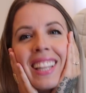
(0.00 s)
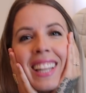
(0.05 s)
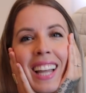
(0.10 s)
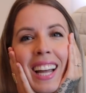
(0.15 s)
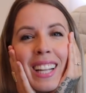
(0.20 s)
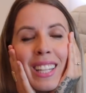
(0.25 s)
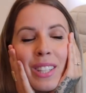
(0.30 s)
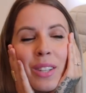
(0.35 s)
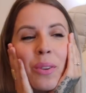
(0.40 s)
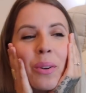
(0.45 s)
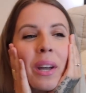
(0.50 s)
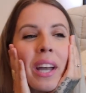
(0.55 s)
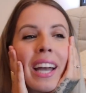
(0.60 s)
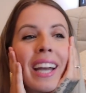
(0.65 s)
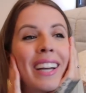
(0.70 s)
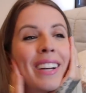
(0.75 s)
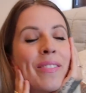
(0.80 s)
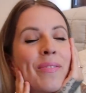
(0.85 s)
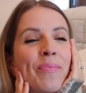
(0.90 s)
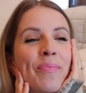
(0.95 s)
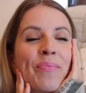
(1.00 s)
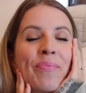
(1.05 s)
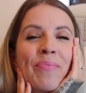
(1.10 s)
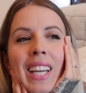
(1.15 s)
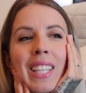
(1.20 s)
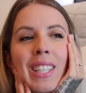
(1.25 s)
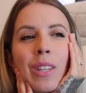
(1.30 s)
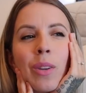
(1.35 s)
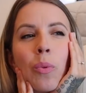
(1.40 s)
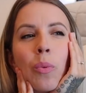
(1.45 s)
That's okay.
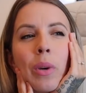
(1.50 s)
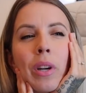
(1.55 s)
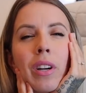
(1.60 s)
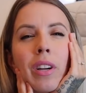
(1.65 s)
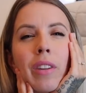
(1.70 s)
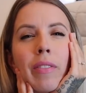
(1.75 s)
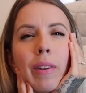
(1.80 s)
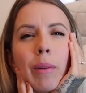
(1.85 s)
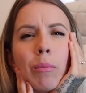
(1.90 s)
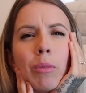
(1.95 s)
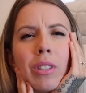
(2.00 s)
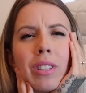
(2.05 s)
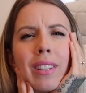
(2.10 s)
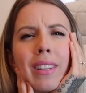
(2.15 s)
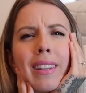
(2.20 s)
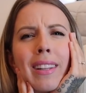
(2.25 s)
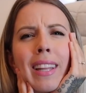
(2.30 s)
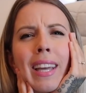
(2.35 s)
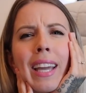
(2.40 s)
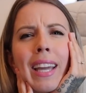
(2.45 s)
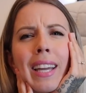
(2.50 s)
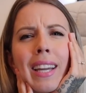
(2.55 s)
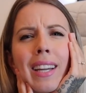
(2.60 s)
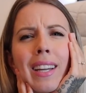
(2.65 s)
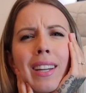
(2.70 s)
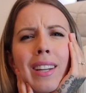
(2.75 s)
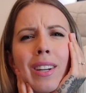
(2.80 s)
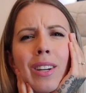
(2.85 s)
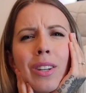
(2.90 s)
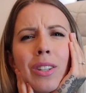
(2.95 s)
Is it weird if I'm just laying
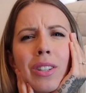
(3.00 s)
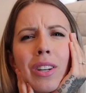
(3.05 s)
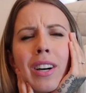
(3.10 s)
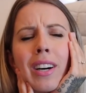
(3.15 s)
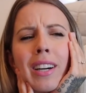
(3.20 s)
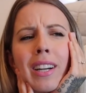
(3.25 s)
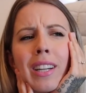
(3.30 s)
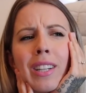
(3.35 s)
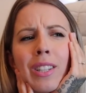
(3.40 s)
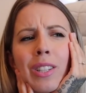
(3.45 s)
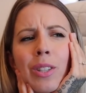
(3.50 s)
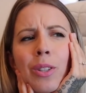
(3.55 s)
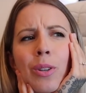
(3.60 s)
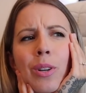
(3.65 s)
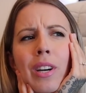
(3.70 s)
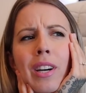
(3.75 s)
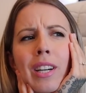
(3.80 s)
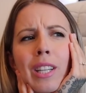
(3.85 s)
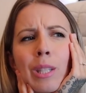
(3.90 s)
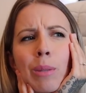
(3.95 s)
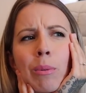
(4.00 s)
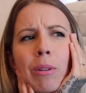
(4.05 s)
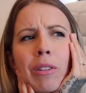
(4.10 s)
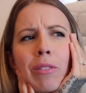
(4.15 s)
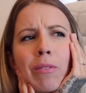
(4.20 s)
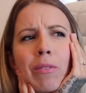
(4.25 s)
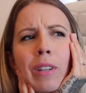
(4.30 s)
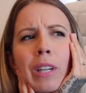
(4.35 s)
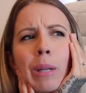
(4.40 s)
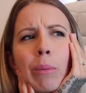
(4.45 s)
here talking to you guys
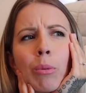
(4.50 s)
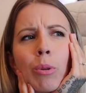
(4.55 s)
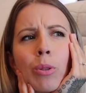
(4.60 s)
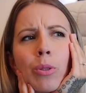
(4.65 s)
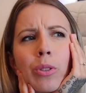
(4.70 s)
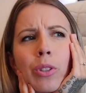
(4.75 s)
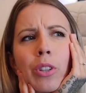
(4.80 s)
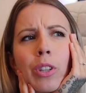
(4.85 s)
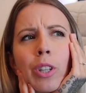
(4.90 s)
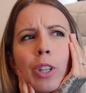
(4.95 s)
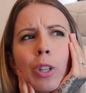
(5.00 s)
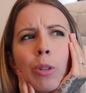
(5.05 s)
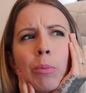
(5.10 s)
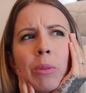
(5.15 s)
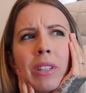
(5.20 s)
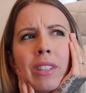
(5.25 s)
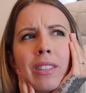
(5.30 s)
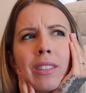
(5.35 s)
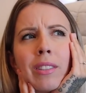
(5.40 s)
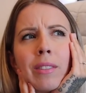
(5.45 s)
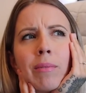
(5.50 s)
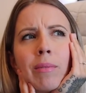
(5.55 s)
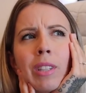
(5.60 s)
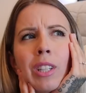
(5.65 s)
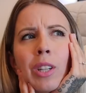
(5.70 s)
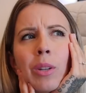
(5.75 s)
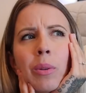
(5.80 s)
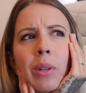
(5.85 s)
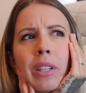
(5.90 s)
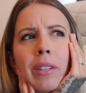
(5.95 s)
about fibrosarcomas? You
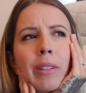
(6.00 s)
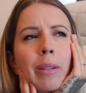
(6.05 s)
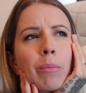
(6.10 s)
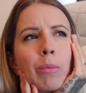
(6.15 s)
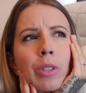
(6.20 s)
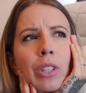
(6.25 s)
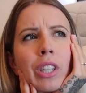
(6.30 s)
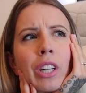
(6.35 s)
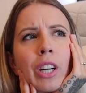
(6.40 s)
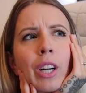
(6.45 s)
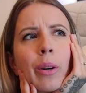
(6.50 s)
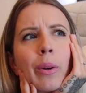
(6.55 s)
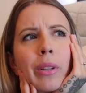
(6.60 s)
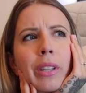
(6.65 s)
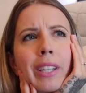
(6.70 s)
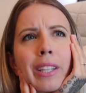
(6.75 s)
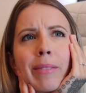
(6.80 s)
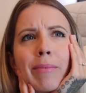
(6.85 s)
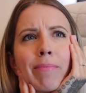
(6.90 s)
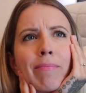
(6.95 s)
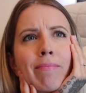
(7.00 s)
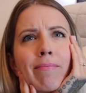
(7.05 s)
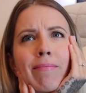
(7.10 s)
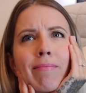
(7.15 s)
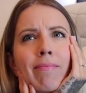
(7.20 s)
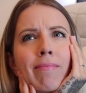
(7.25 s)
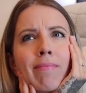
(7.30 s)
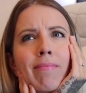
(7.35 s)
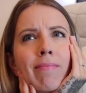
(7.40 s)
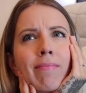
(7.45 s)
know what? I'm just gonna go with
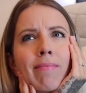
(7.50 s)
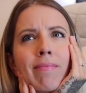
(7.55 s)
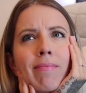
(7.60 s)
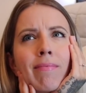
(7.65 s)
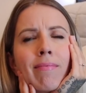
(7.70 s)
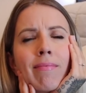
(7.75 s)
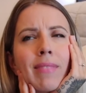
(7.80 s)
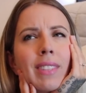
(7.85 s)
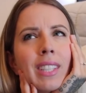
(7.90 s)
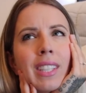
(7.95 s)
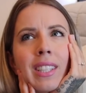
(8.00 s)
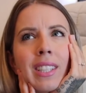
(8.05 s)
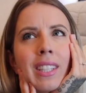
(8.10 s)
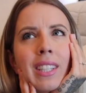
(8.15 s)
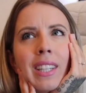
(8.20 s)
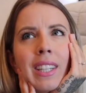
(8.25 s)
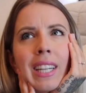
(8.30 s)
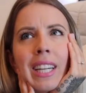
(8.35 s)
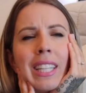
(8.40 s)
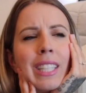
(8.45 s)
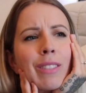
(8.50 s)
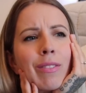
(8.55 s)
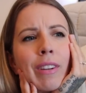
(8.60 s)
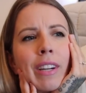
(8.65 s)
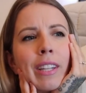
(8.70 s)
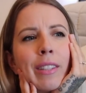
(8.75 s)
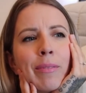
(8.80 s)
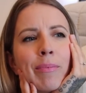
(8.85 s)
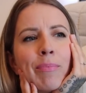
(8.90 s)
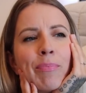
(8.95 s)
it. It's
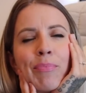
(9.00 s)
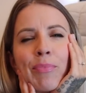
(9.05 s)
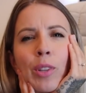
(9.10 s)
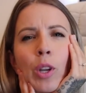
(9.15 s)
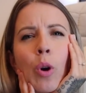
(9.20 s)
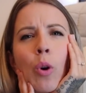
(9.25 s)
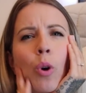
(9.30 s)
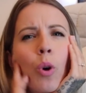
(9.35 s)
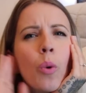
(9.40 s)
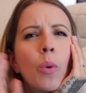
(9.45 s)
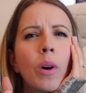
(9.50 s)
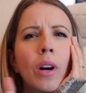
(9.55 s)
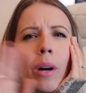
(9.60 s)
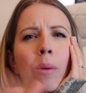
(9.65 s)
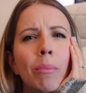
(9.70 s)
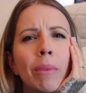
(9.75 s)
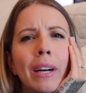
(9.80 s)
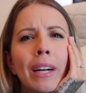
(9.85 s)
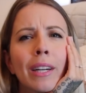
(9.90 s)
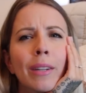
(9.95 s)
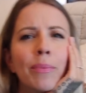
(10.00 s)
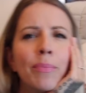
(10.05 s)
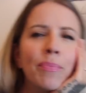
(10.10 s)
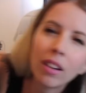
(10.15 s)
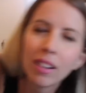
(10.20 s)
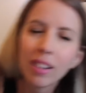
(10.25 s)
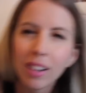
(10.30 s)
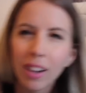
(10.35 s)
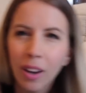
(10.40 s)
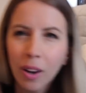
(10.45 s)
fine. Coco will come back.
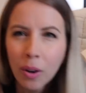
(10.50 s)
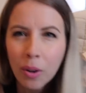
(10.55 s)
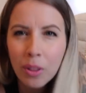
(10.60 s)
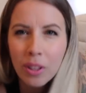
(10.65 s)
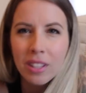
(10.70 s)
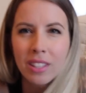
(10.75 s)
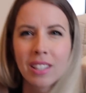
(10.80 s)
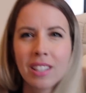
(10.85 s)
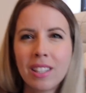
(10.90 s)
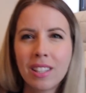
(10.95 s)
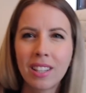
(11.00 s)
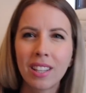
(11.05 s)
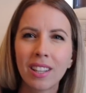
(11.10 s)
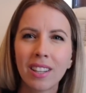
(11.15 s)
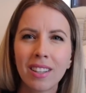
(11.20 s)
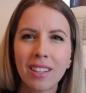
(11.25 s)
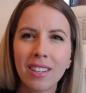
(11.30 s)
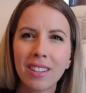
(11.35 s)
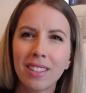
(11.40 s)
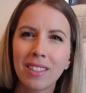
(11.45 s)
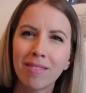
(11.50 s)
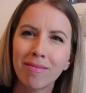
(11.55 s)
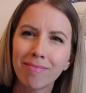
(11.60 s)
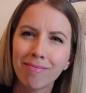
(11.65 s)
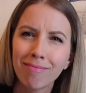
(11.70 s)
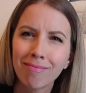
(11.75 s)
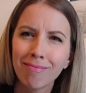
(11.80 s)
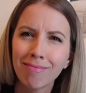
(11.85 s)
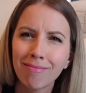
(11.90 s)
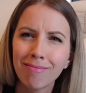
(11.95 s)
Oh, this
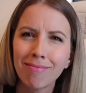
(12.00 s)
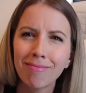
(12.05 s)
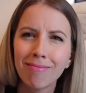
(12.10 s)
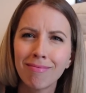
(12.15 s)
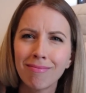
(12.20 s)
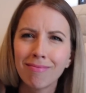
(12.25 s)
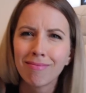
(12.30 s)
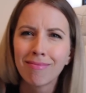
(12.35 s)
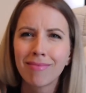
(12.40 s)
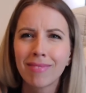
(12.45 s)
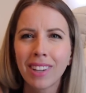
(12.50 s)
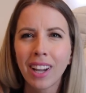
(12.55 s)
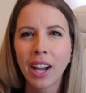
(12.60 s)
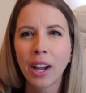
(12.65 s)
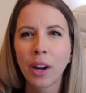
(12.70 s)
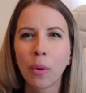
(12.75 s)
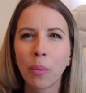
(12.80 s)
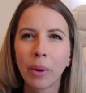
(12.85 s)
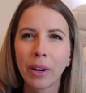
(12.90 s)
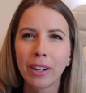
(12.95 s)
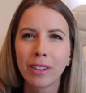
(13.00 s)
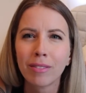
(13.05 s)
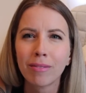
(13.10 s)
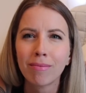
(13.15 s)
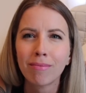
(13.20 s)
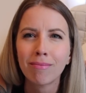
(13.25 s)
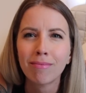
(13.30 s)
is kind of weird.